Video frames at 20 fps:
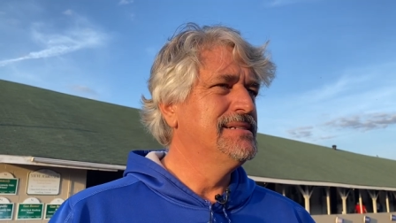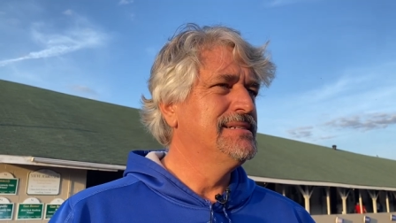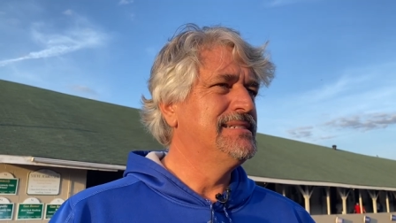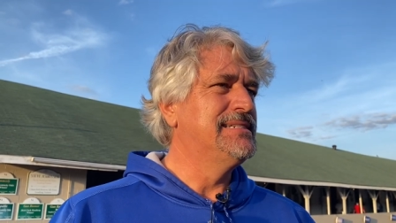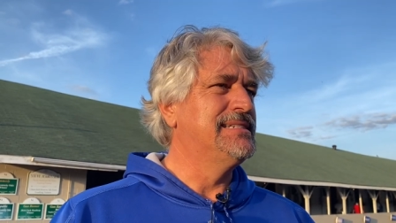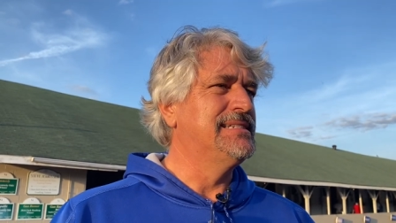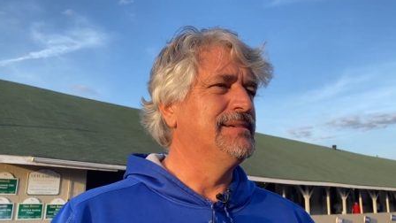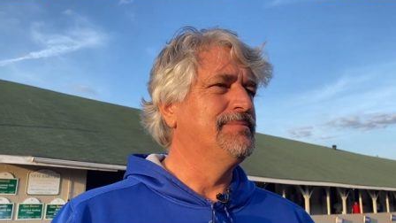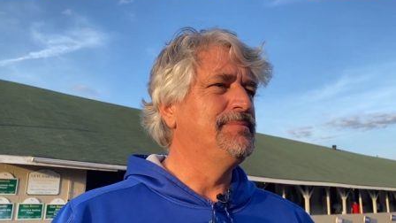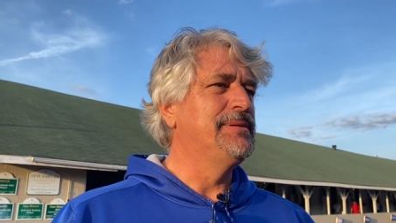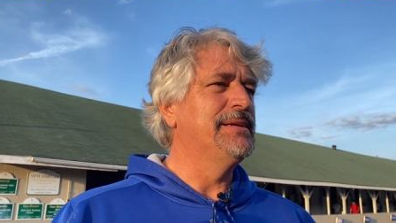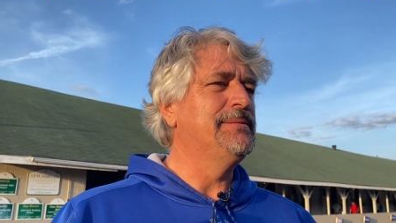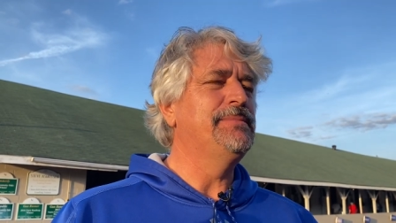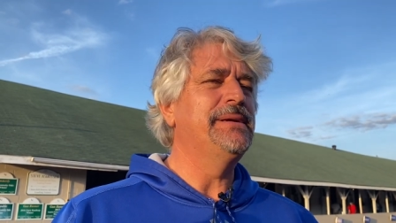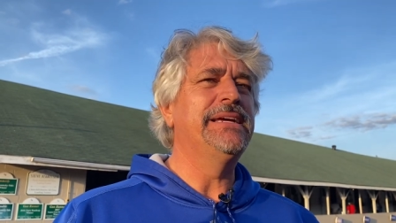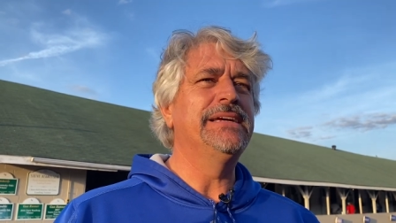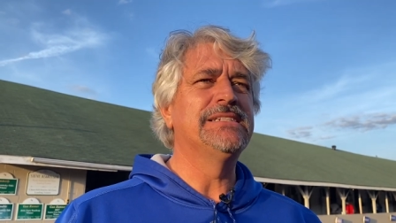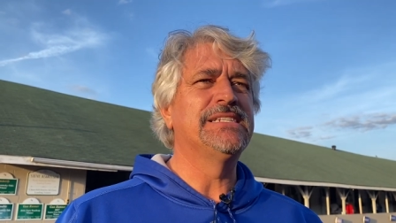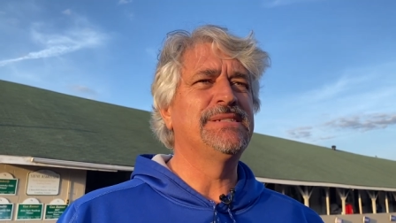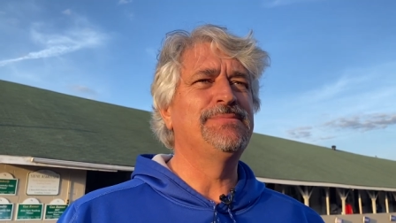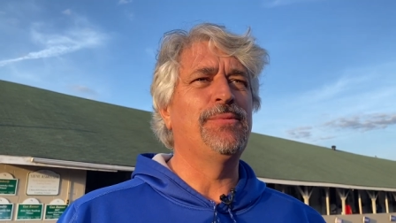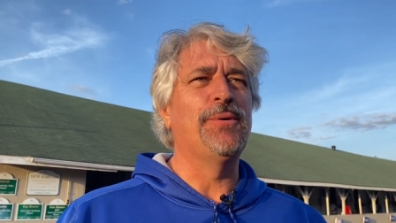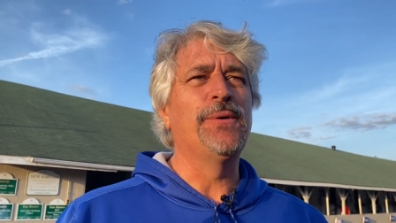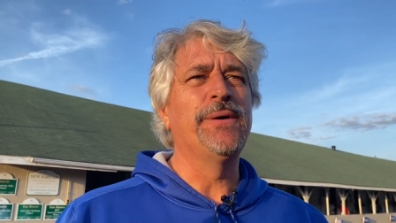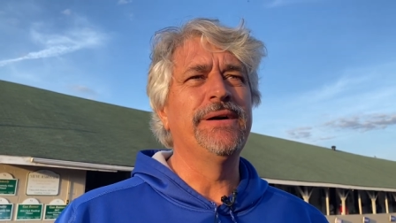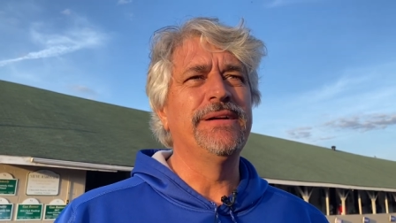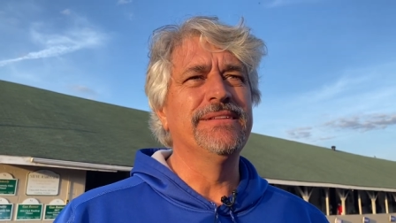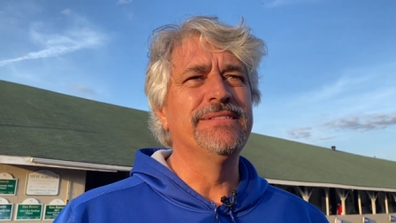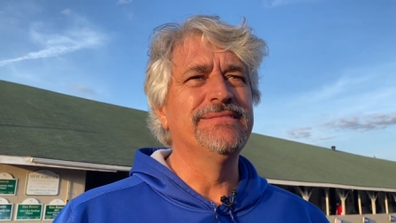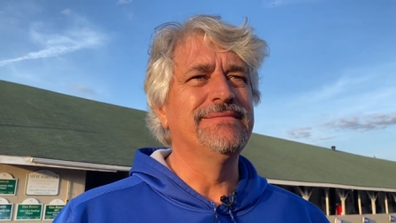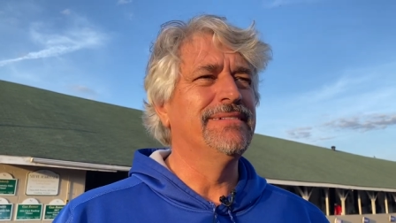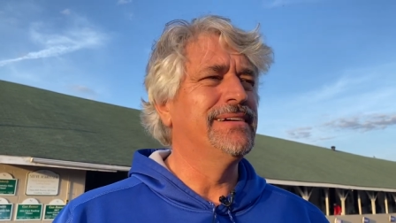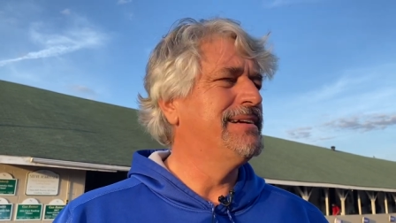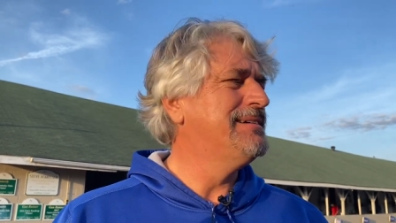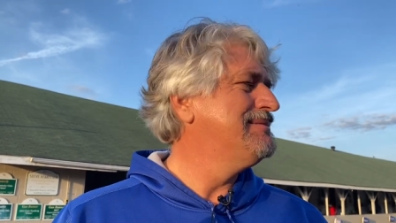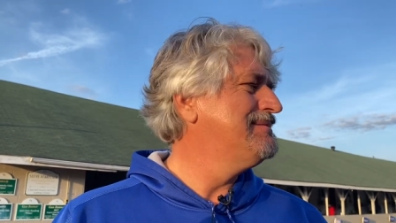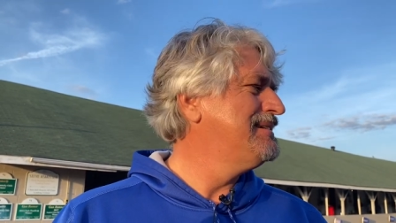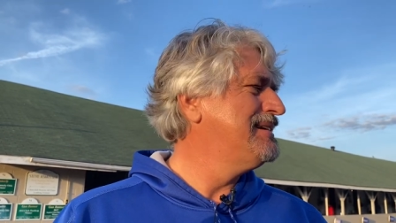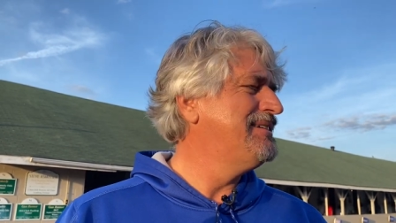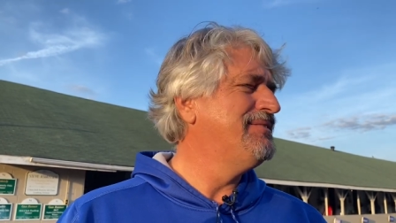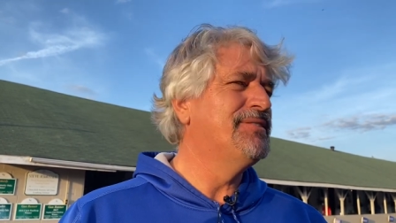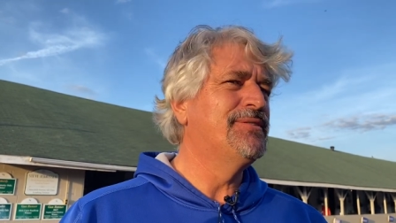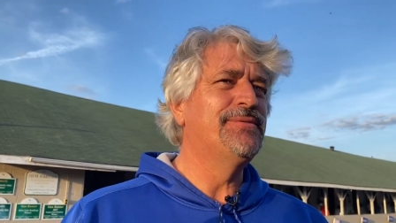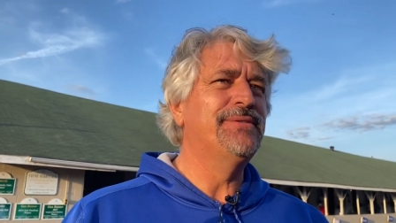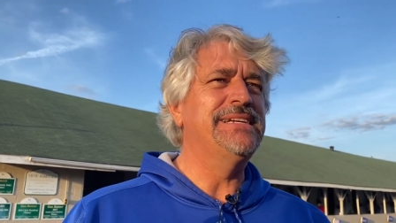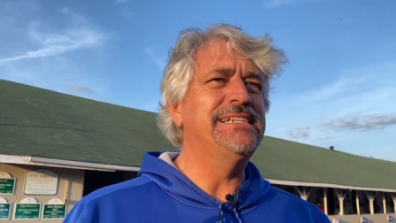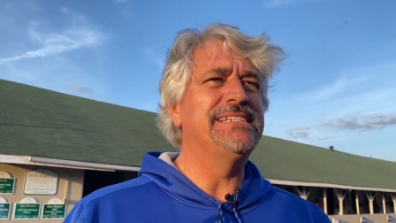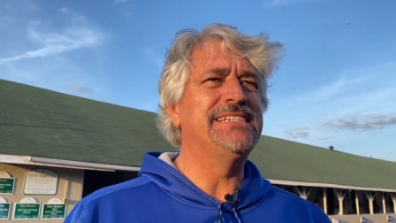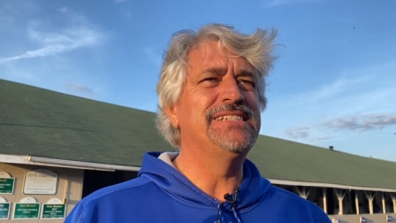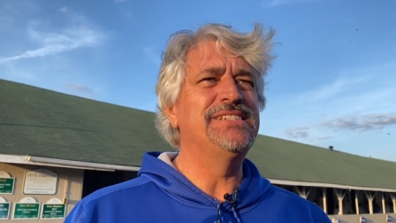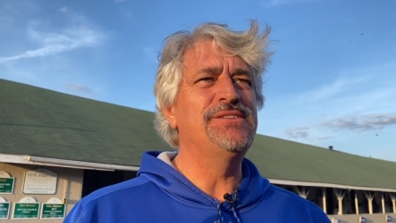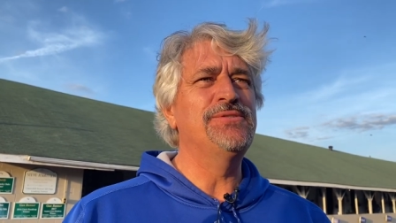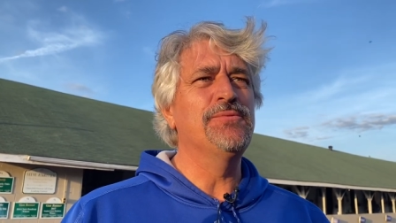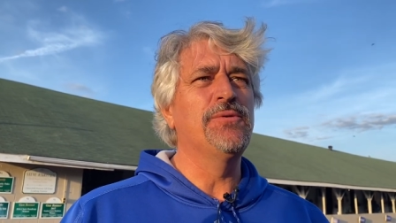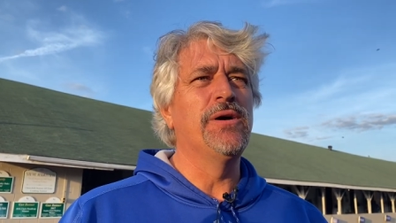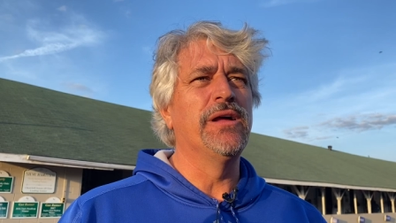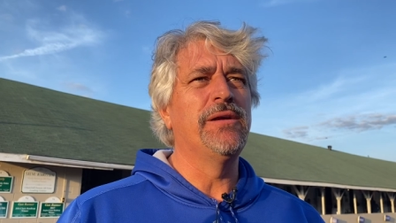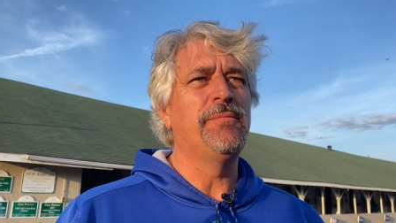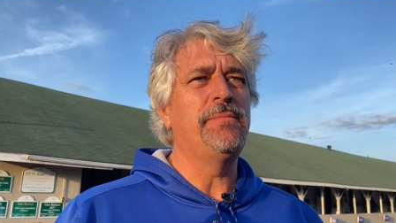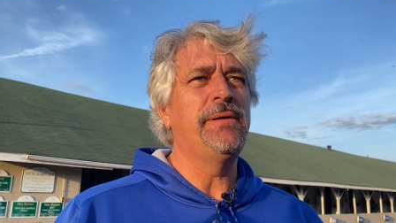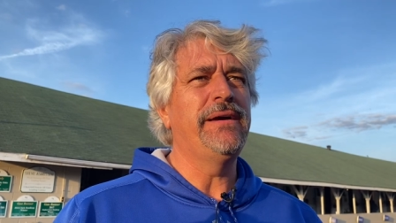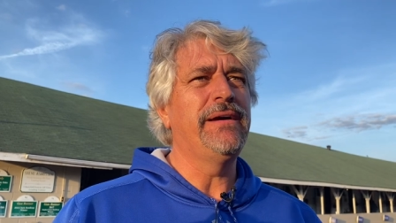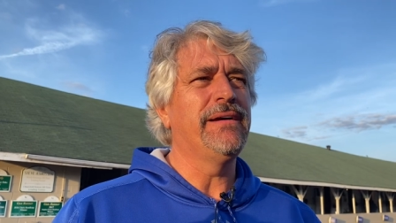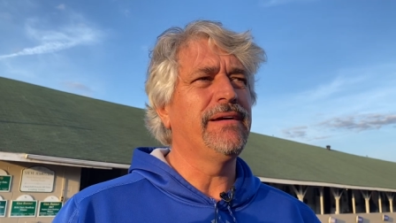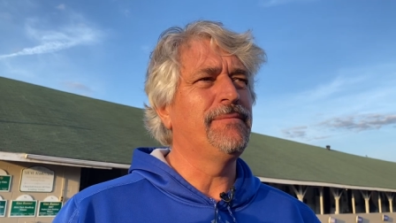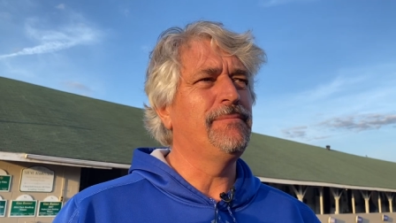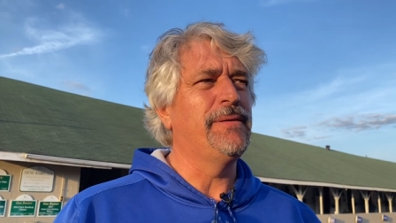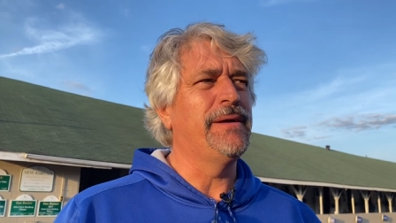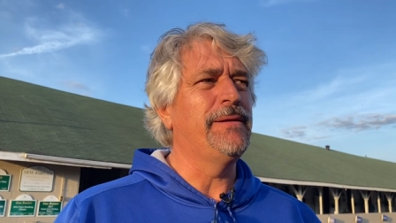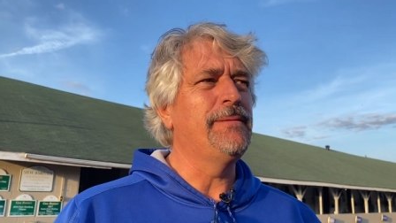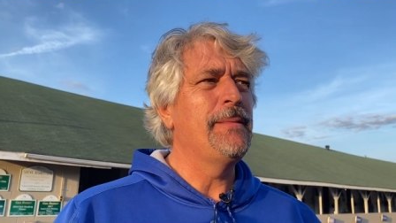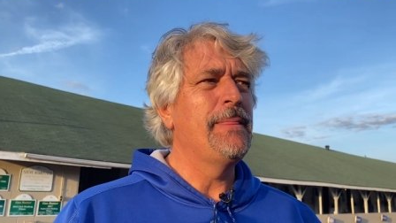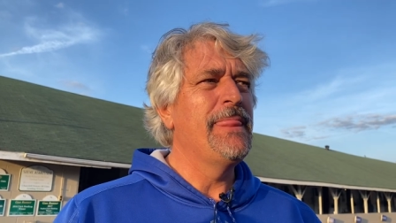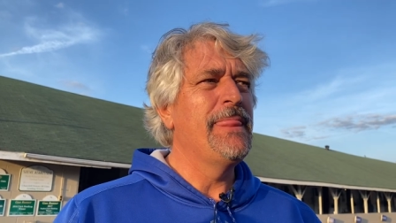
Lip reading: simply being spoiled, whatever reason you want to pick. But